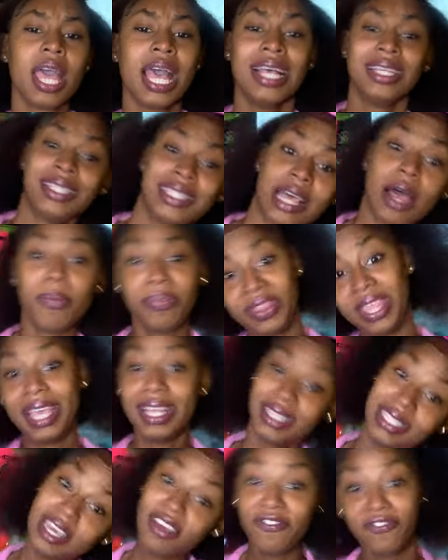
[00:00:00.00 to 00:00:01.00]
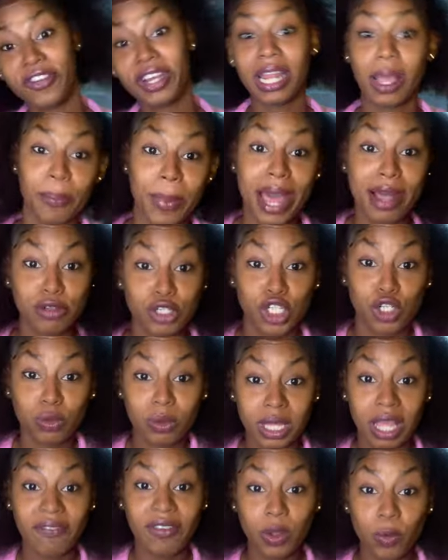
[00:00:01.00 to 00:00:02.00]
Something different about you.
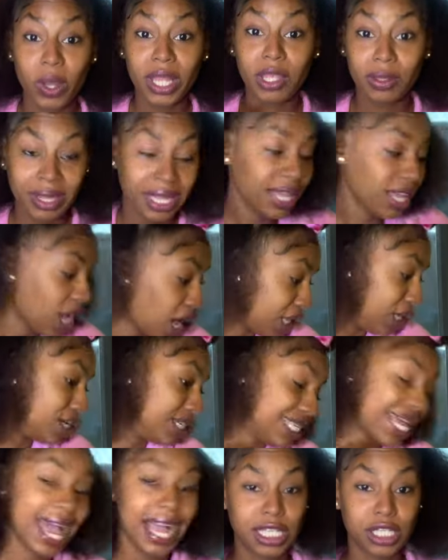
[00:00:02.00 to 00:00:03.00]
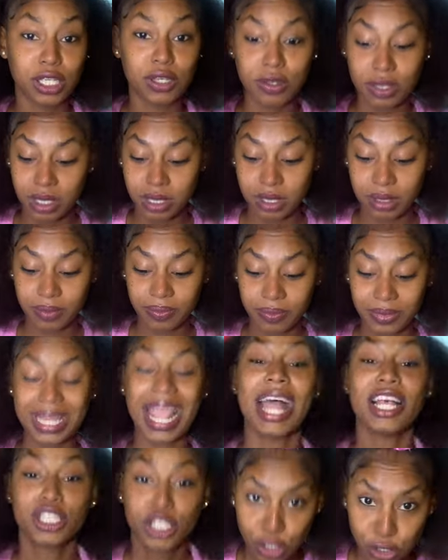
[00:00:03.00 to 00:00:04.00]
Love it when you lick on your tattoos.
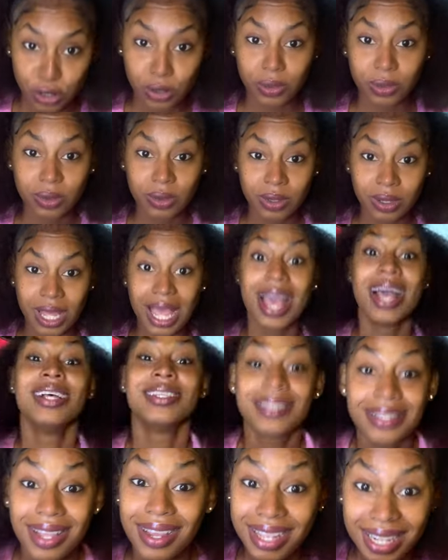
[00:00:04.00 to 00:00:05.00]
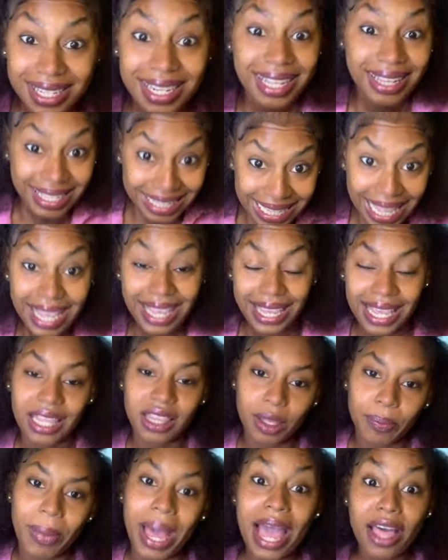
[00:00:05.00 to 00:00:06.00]
That's true. Suck a little in
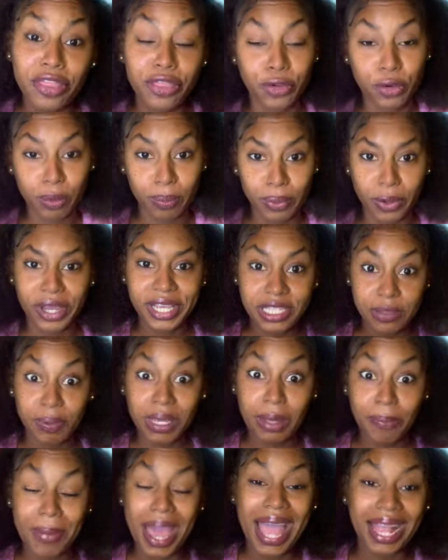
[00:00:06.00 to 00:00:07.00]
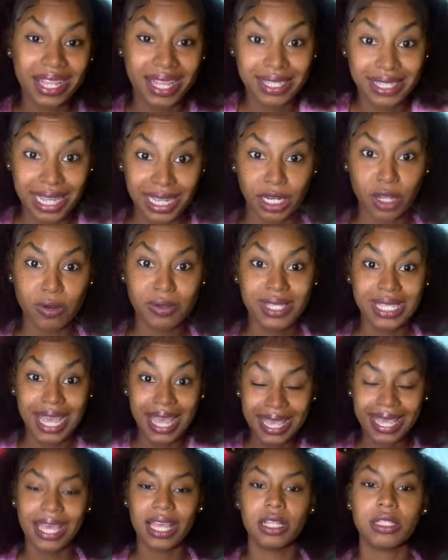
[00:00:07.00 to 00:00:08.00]
the bathroom. Boys be mad because I don't
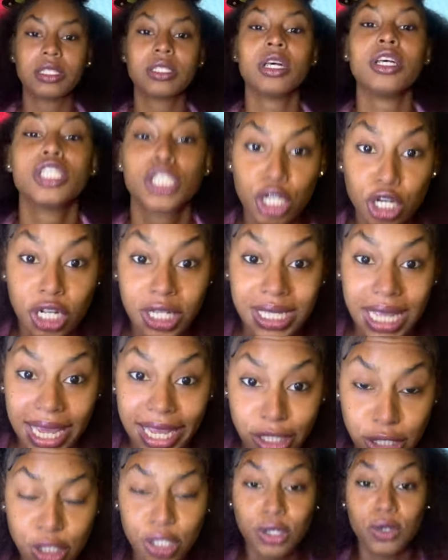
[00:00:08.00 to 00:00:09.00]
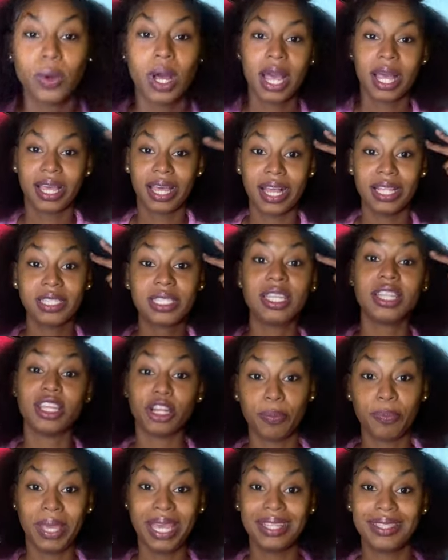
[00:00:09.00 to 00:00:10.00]
take insults. Girls hate too. Guns to
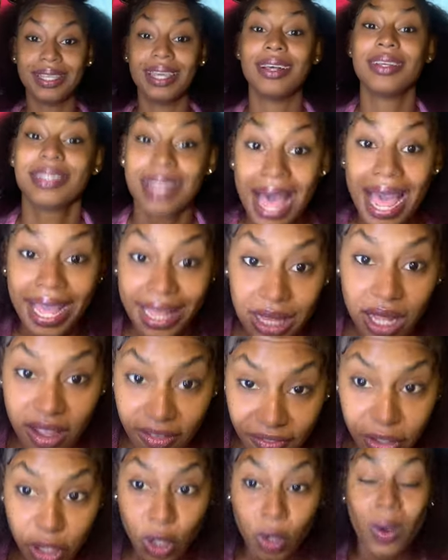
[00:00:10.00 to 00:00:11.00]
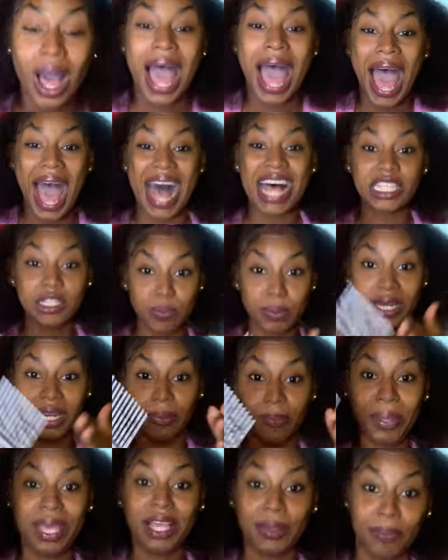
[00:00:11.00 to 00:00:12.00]
their pigtails. I love you. I'll split
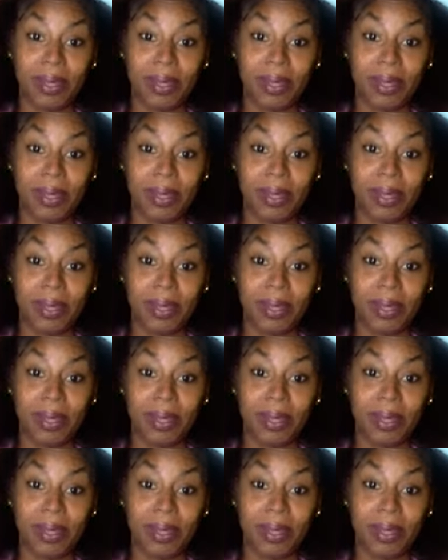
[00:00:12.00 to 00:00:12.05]
a big